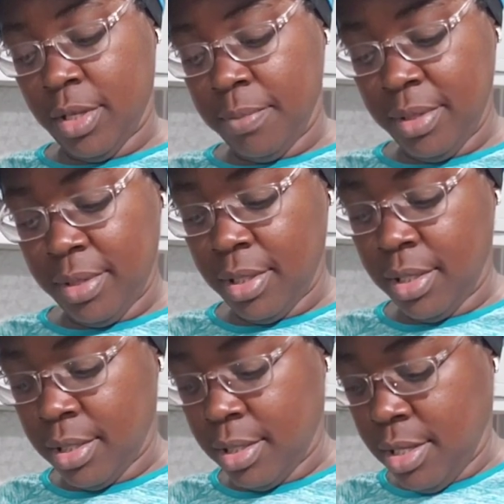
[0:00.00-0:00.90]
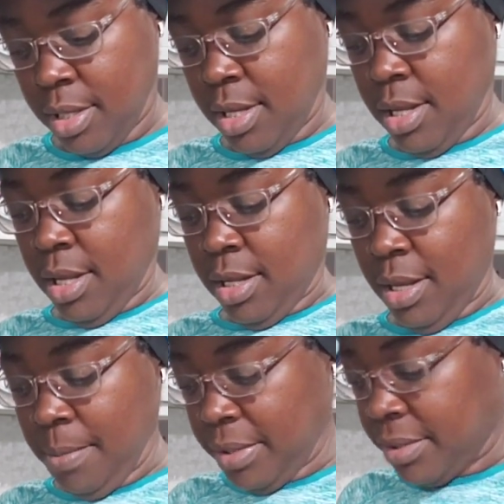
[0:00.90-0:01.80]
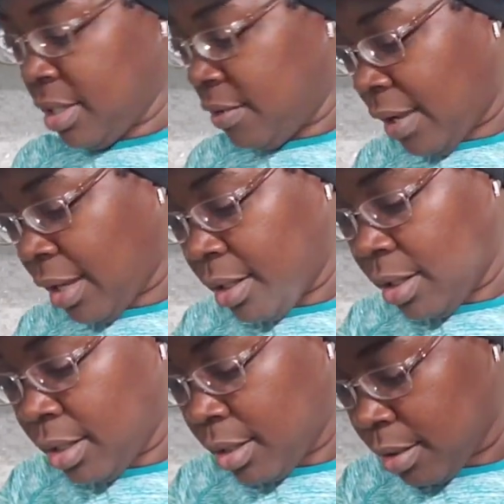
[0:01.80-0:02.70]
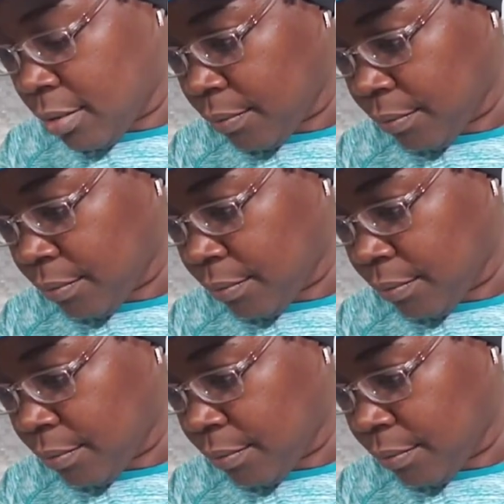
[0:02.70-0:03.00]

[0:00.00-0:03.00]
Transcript: Let me see. Let me see if I can eat it.